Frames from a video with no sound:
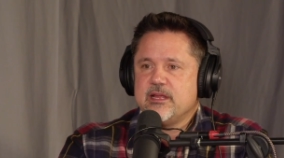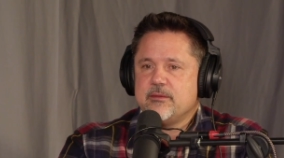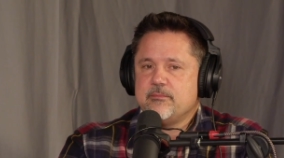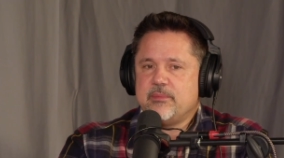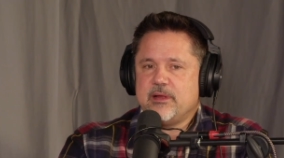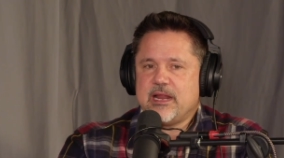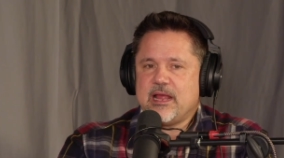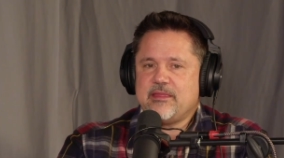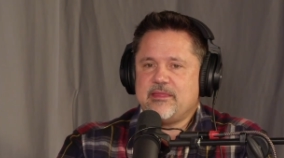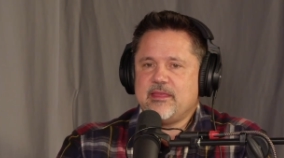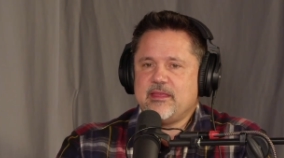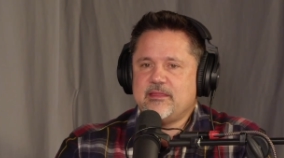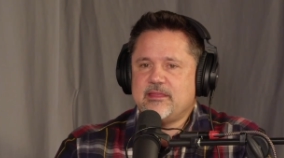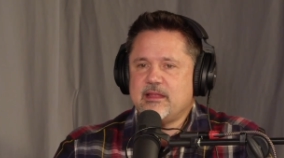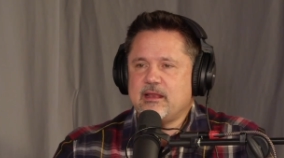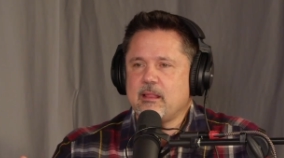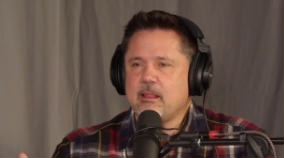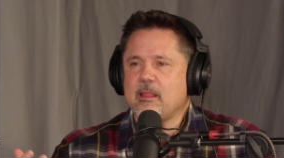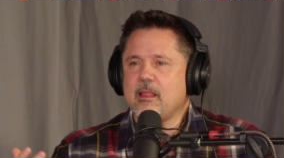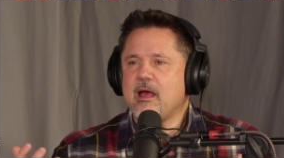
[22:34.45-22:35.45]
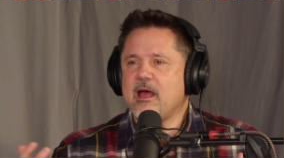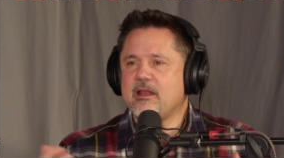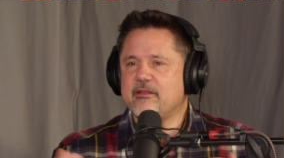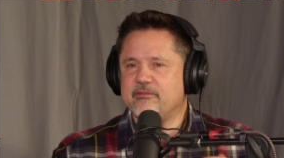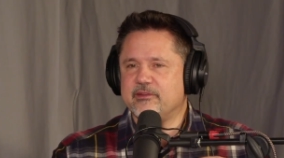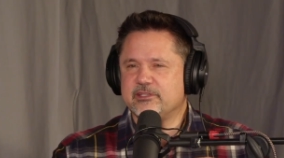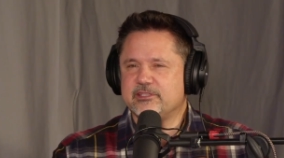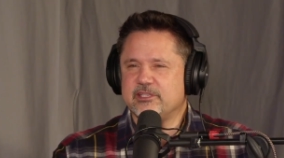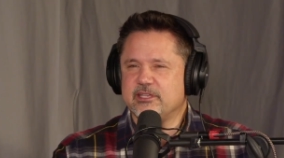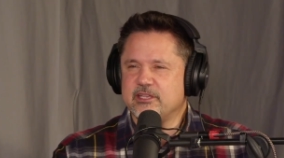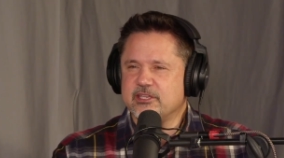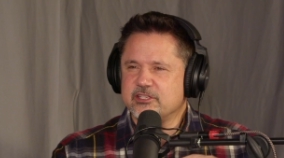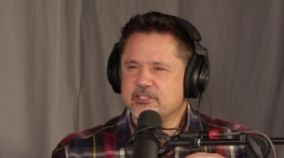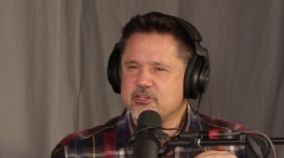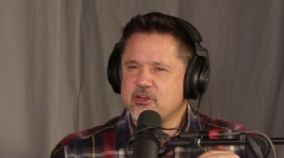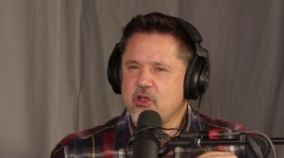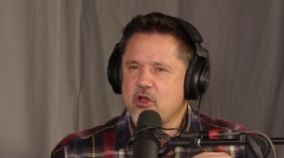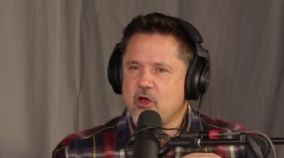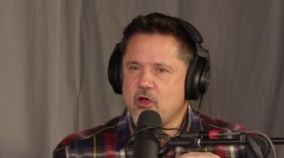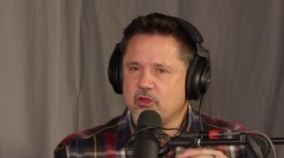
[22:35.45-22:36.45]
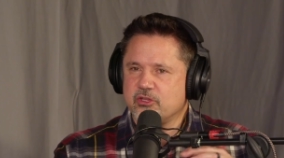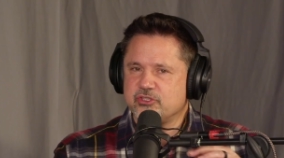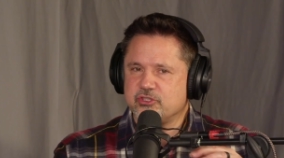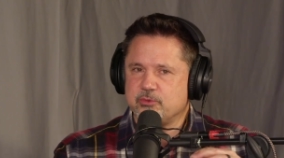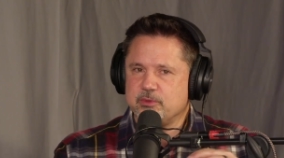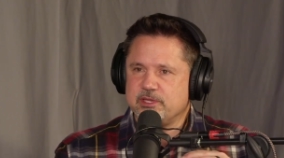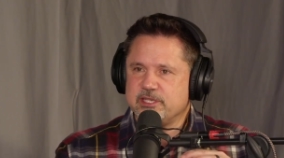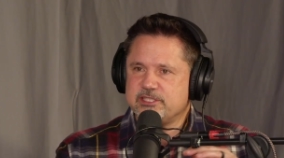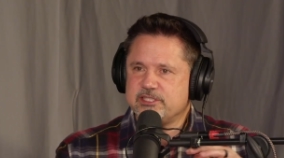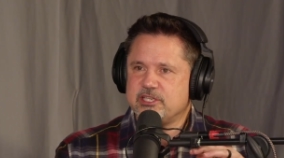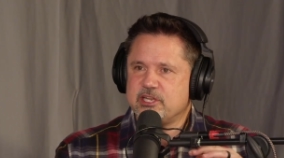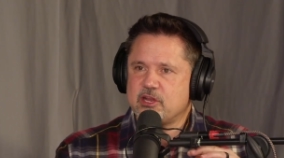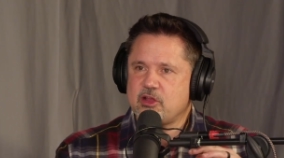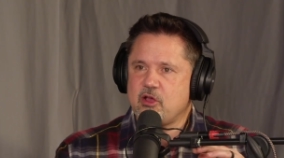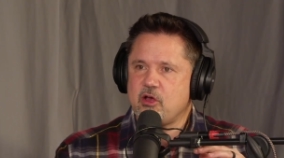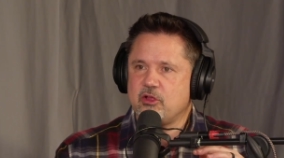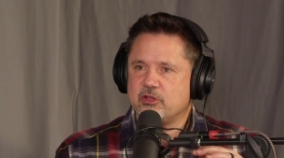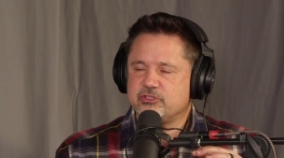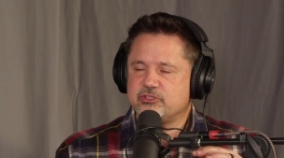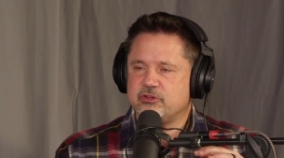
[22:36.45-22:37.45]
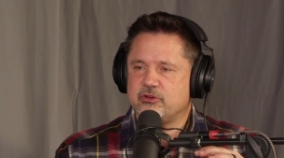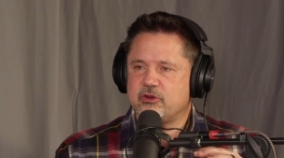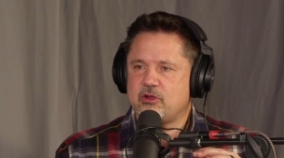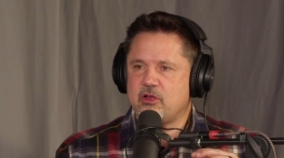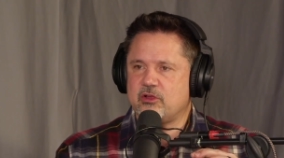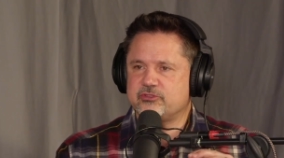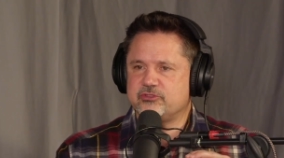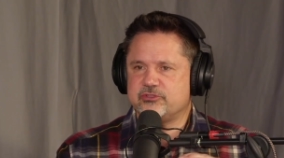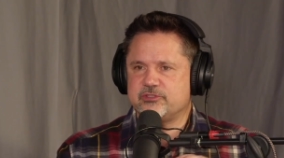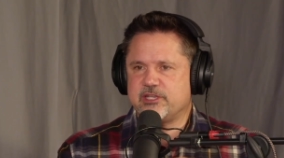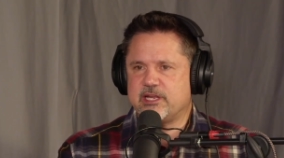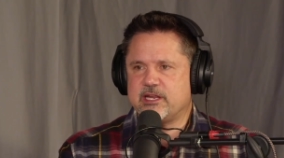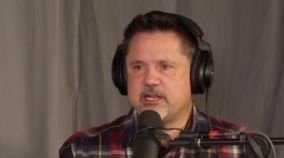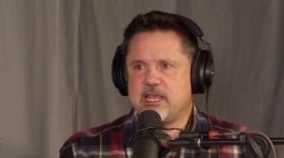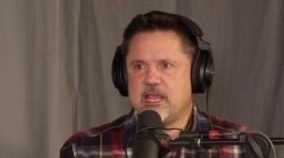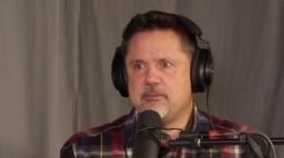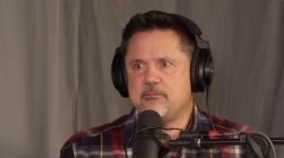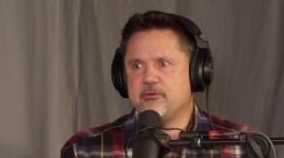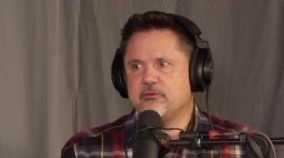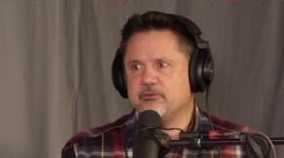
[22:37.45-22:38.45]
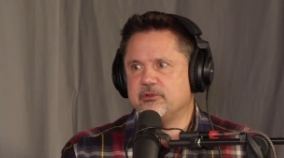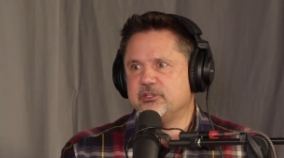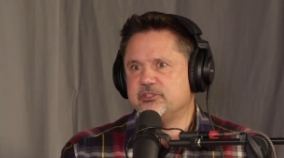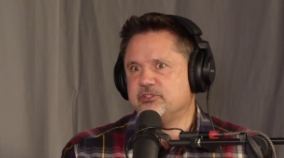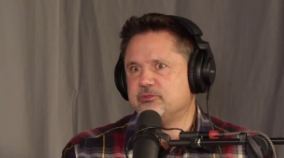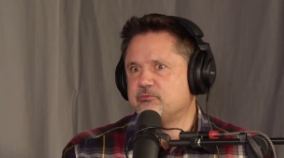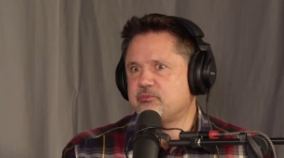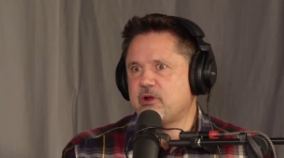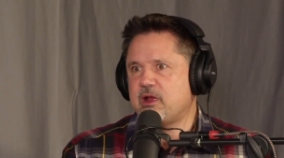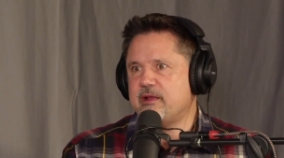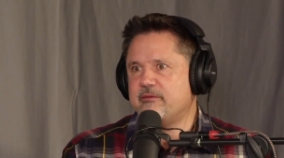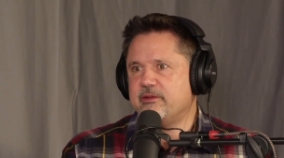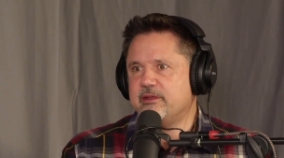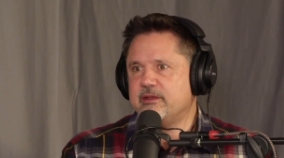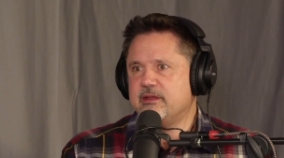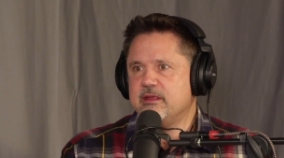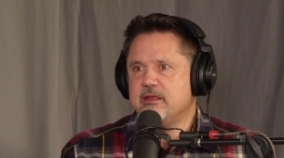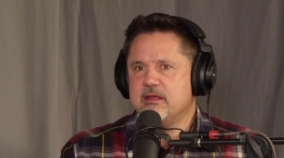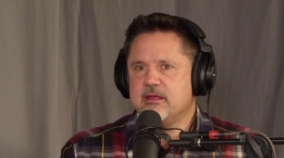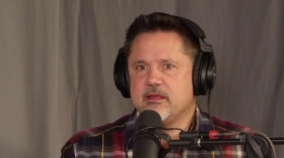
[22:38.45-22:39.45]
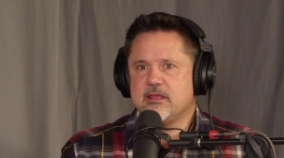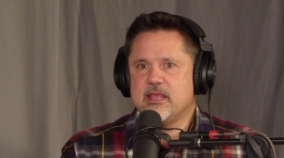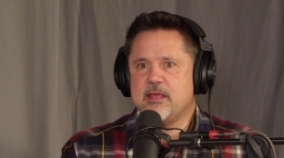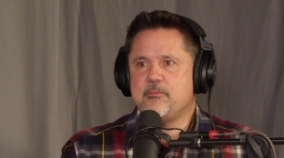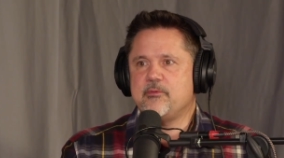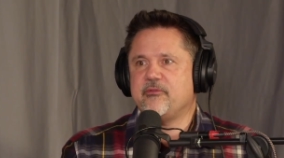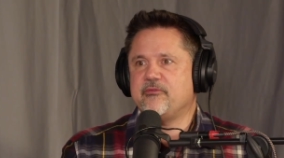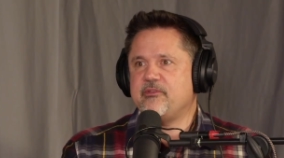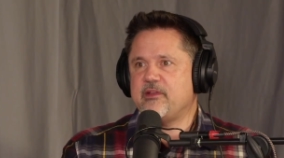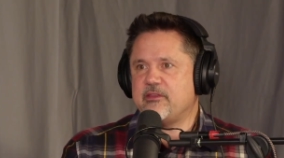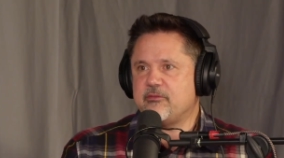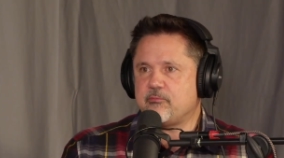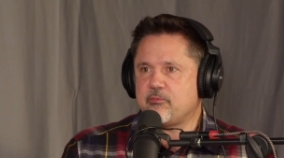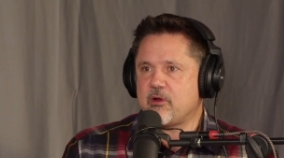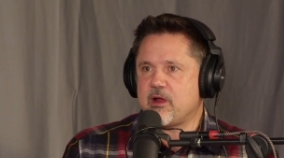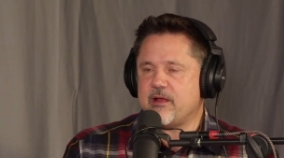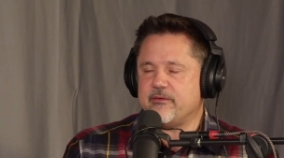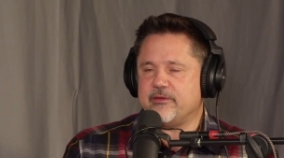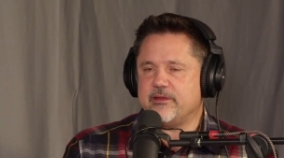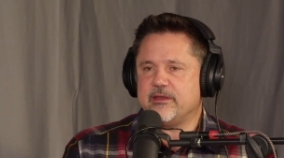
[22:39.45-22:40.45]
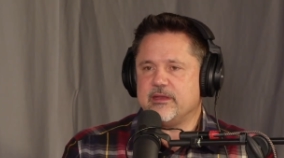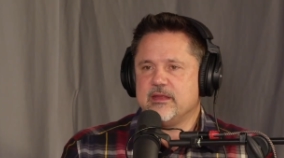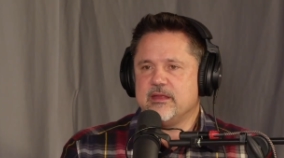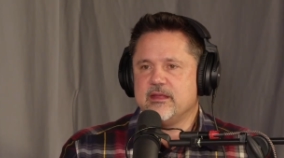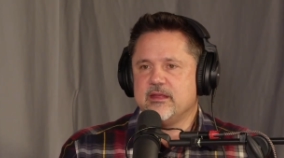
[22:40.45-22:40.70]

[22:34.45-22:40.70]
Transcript: But I think that a lot of us in this culture, we listen to culture and culture is like, keep your religion private, keep your faith private.